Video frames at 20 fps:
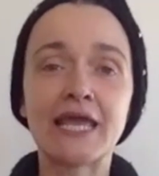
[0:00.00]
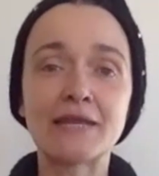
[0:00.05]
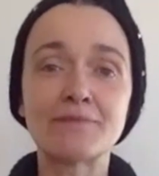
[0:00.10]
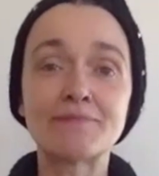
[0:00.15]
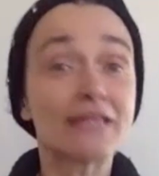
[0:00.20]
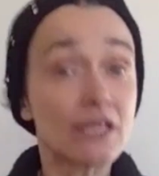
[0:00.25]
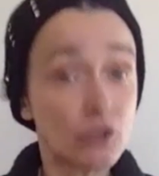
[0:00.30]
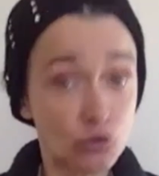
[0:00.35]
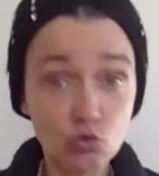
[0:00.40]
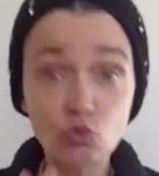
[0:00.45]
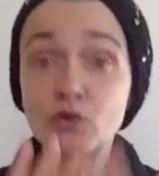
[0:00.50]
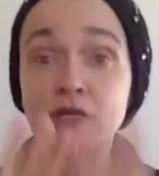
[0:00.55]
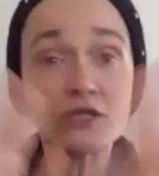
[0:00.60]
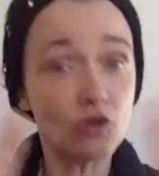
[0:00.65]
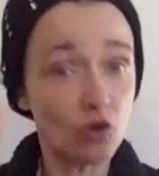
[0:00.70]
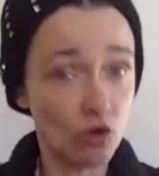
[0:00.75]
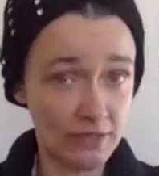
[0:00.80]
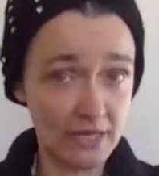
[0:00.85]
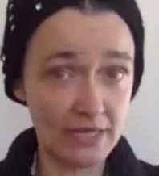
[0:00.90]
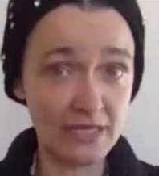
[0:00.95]
But I do read
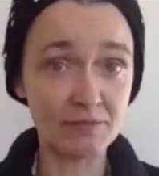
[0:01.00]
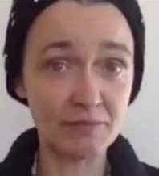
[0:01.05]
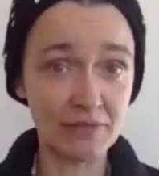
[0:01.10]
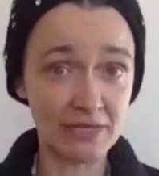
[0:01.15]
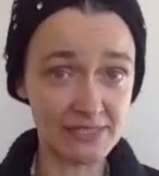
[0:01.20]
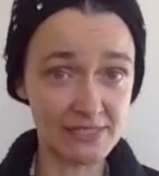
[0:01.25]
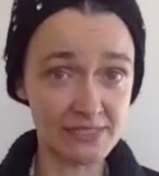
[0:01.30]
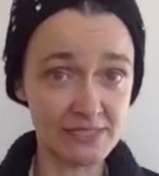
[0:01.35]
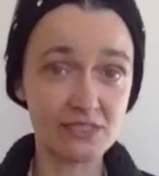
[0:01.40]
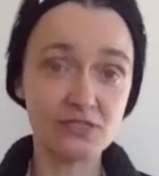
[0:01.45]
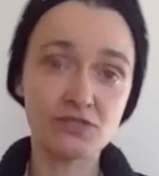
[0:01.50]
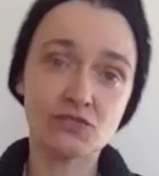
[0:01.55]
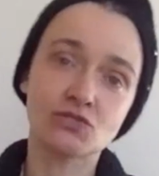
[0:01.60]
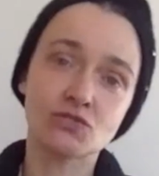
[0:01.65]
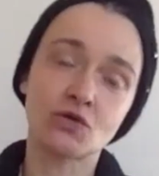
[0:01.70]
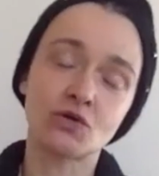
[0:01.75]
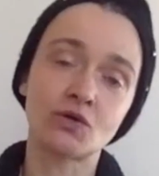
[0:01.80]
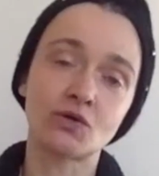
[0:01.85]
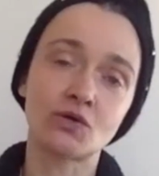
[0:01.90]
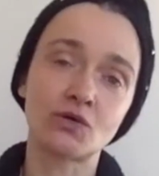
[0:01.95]
all the emails.
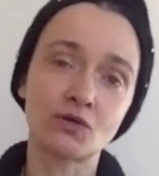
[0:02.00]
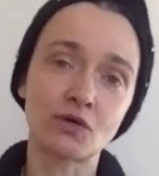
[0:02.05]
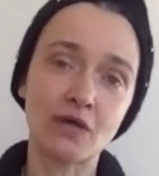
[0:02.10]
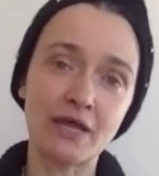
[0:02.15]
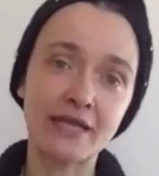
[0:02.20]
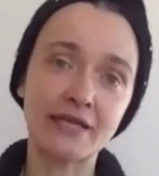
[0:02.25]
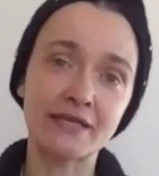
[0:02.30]
So